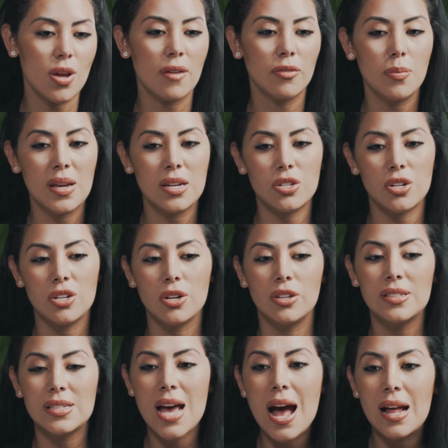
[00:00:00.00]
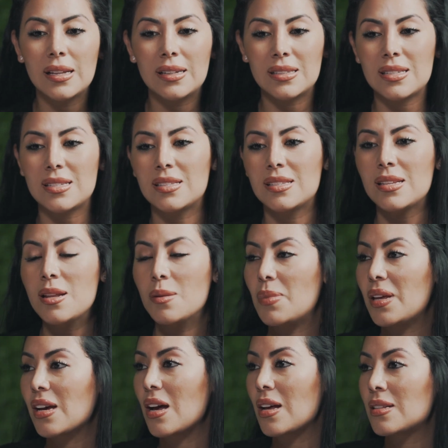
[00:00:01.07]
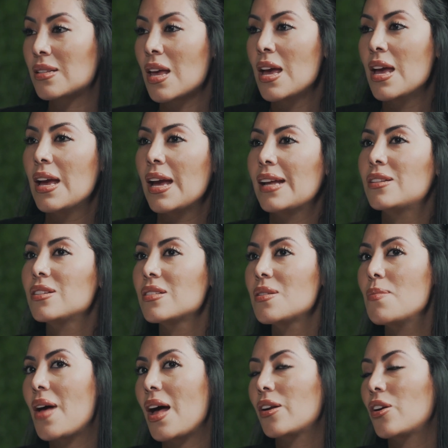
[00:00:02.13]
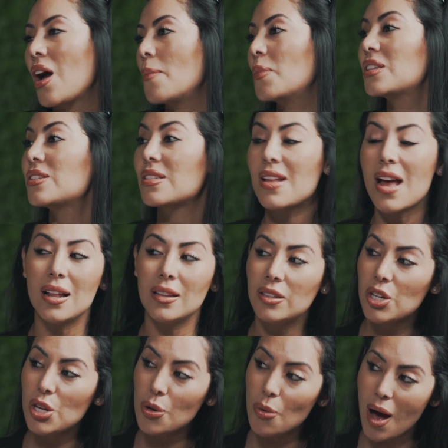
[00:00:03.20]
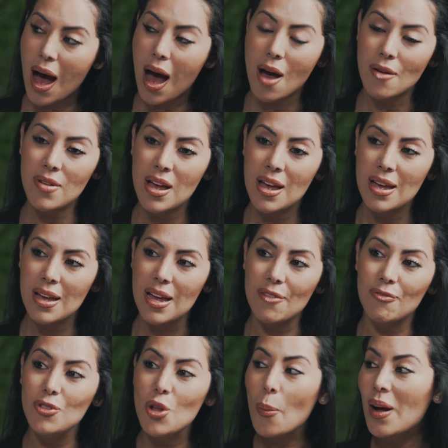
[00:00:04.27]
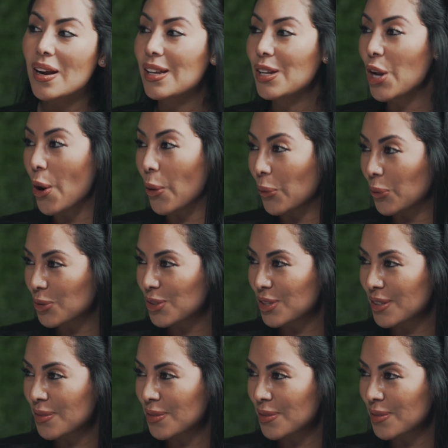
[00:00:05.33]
You have to make sure your talent is seen, because it doesn't matter how much talent you have if nobody knows.